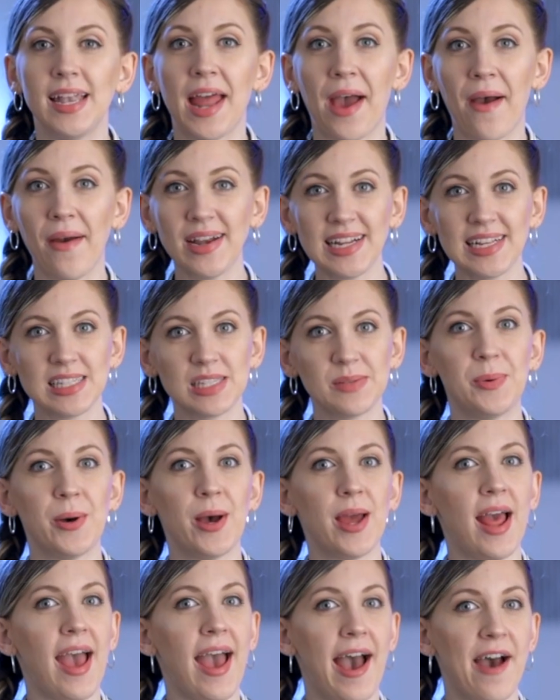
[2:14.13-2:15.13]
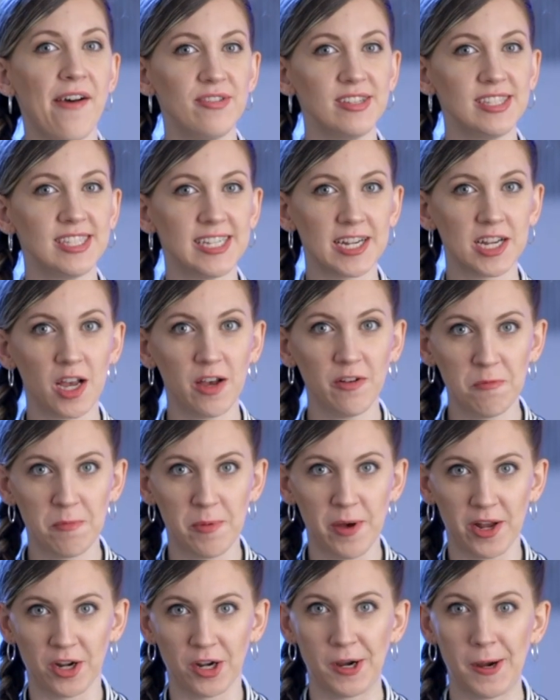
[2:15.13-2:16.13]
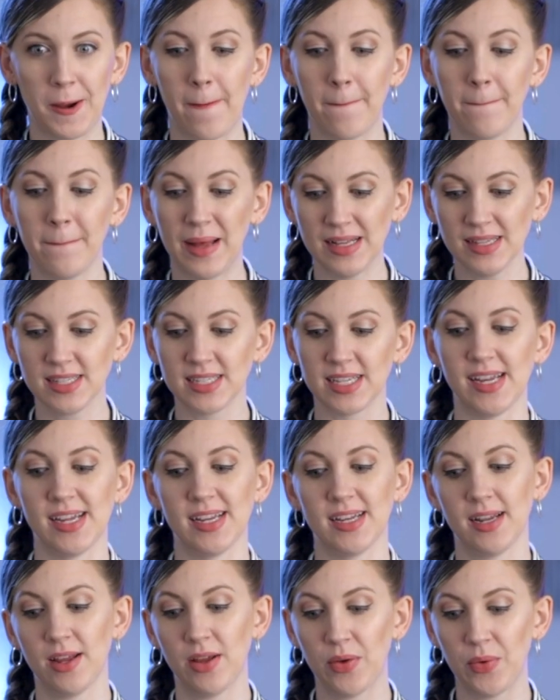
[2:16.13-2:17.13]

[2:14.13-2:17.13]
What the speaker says: Now I need to put a half a stick of butter melted